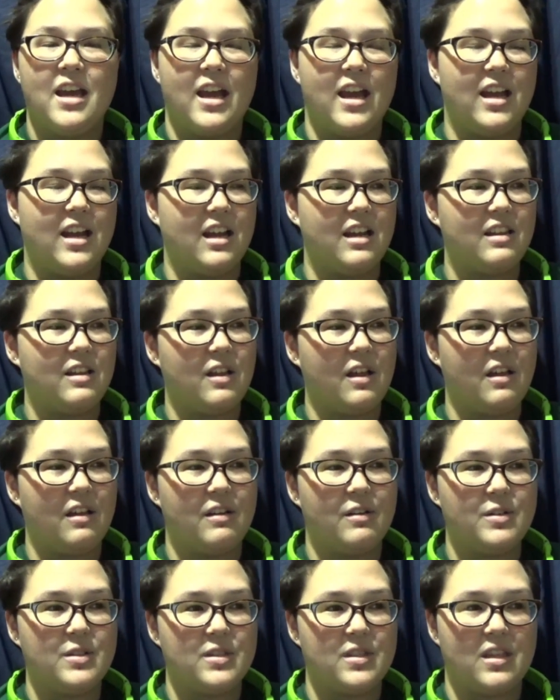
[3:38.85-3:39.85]
And I
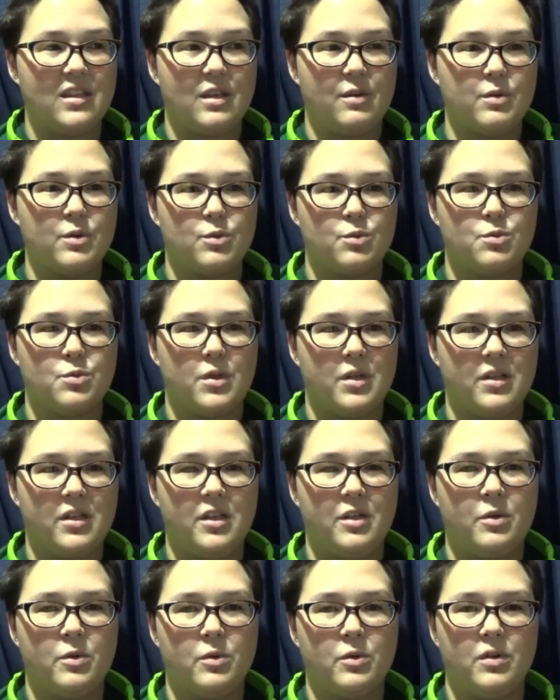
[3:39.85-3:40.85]
always thought that was
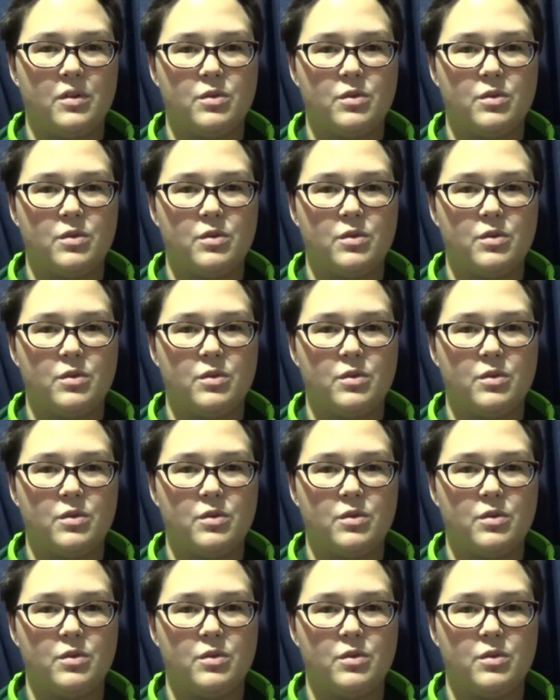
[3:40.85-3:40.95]
really cool.